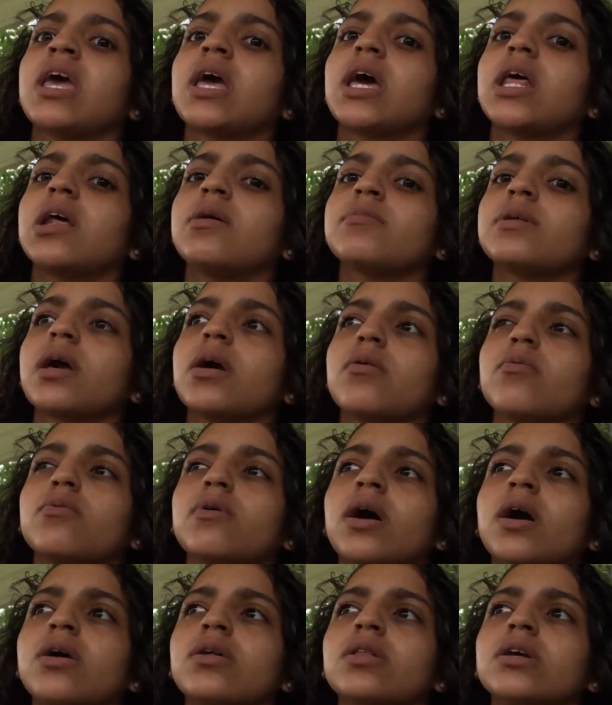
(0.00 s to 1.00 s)
and I'm like,
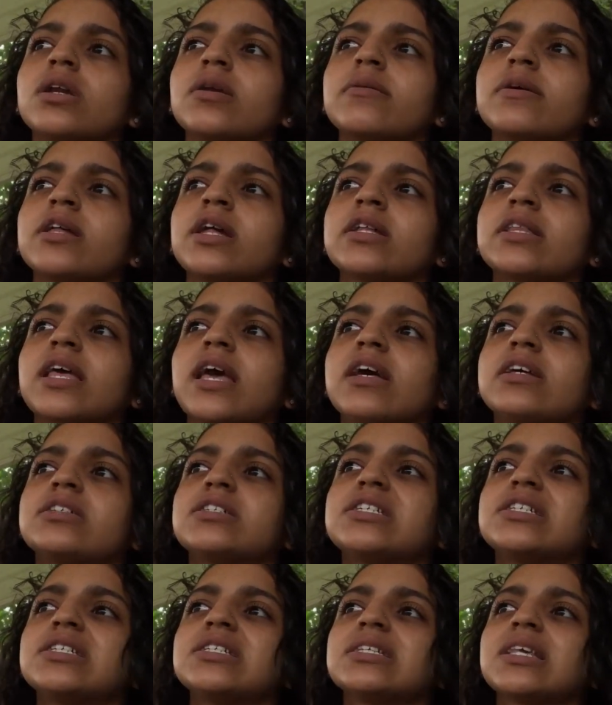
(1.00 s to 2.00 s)
why are you looking at me like that? And
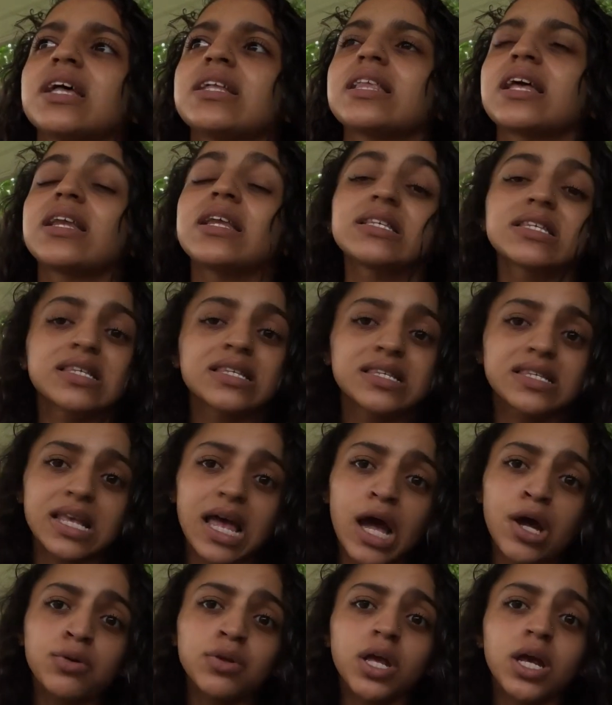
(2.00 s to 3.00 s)
she's like, that doesn't
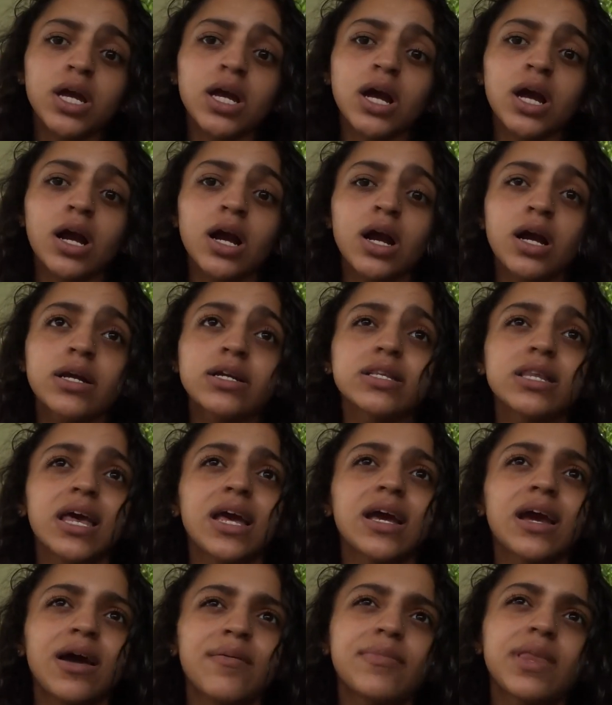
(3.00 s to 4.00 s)
sound like her.
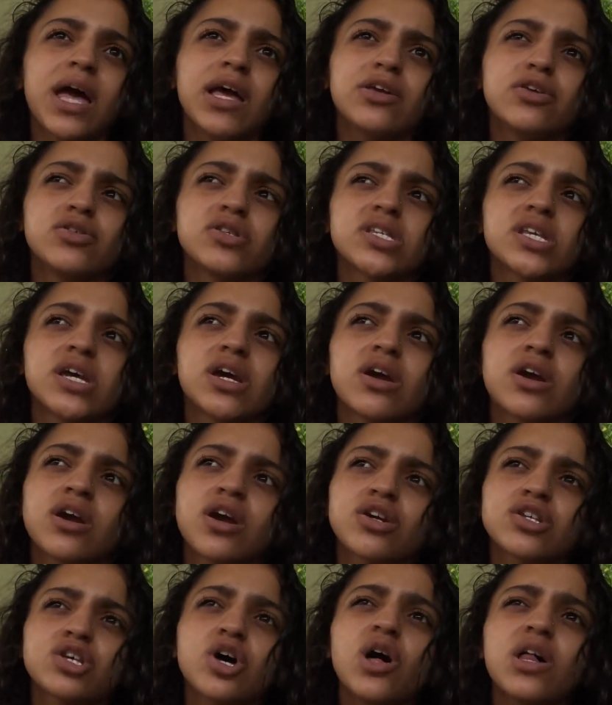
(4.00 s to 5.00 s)
Like, I'm not used to hearing
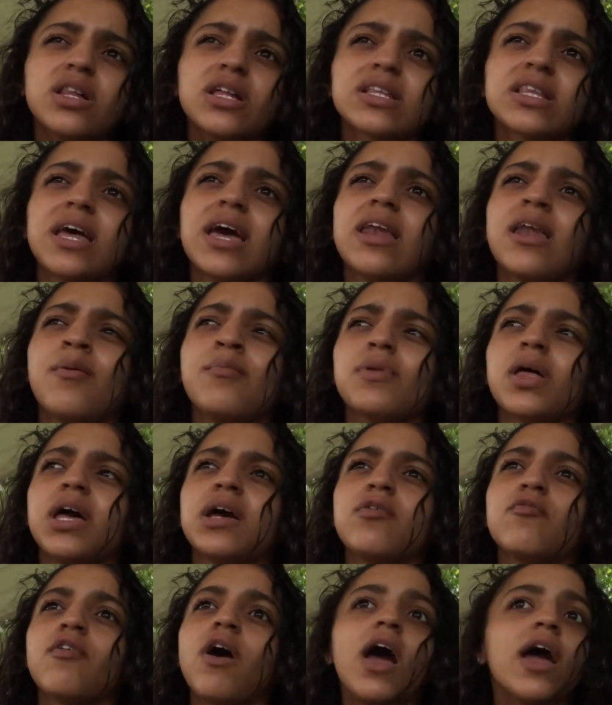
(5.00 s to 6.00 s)
her talk like that. And I'm
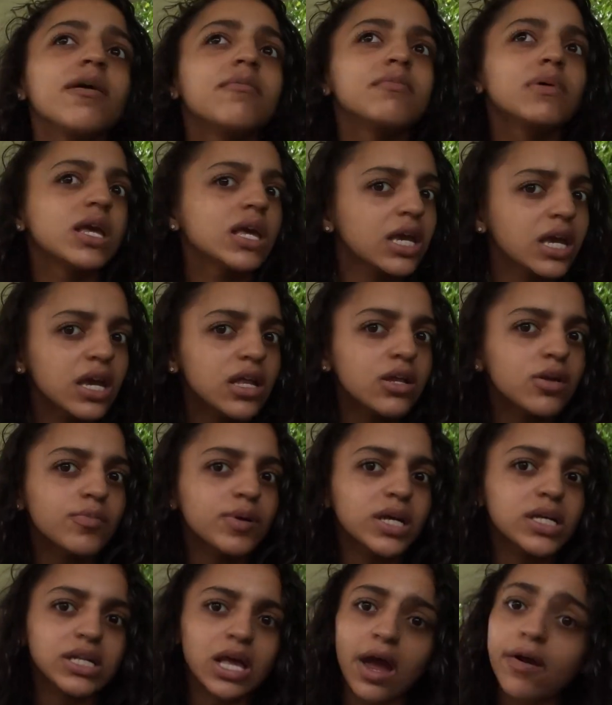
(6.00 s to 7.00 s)
like, right, me either,
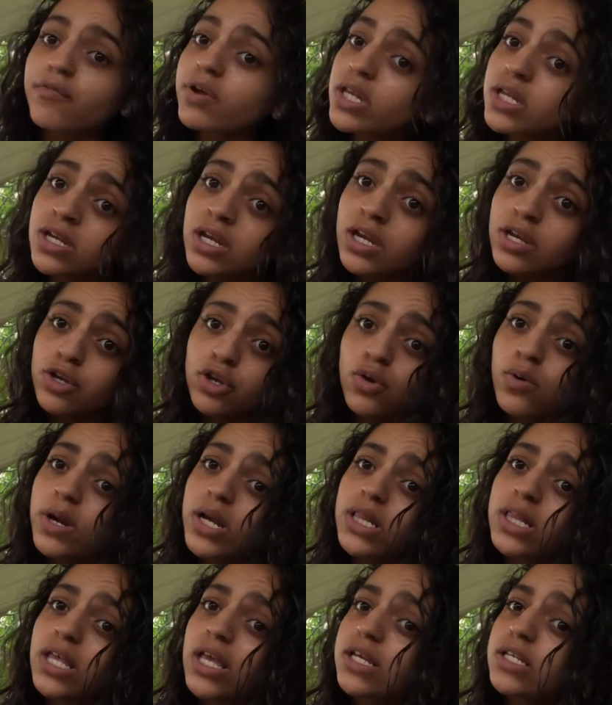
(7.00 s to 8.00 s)
because I really didn't do
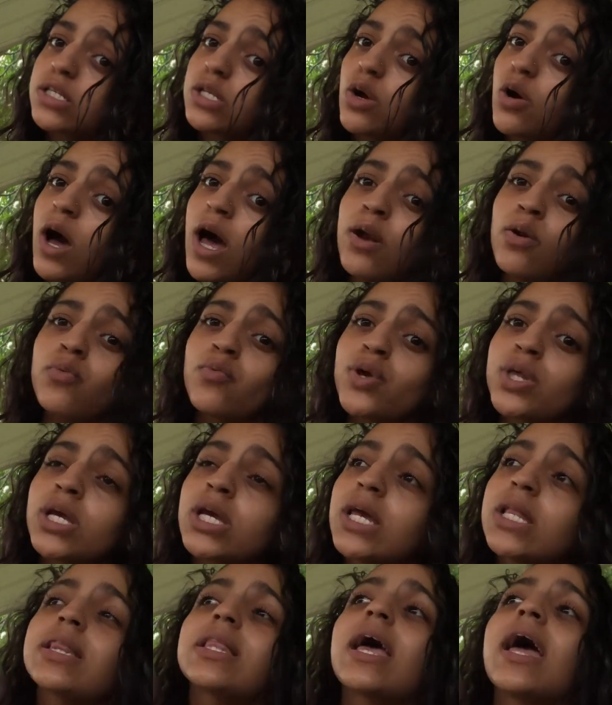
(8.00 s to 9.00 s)
anything, so I don't really
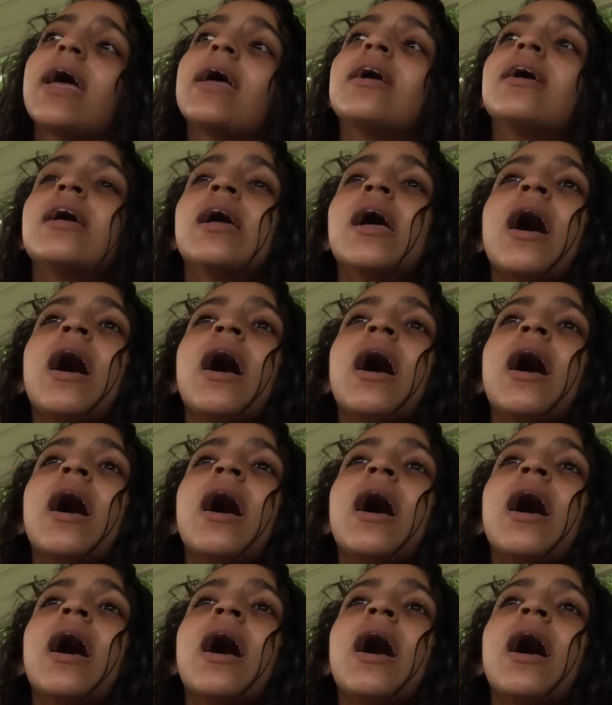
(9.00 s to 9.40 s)
get that.